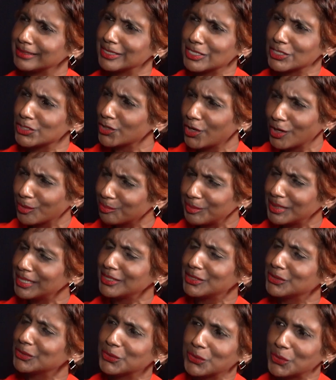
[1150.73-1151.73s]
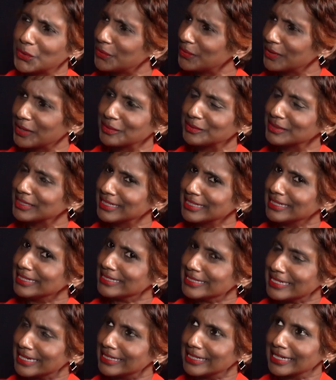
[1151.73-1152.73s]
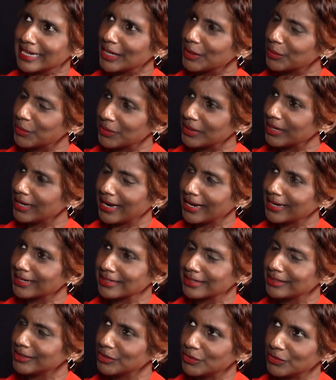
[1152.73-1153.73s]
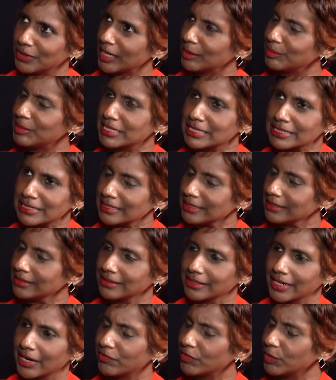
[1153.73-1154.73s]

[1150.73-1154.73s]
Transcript: It's not me to go around telling ABC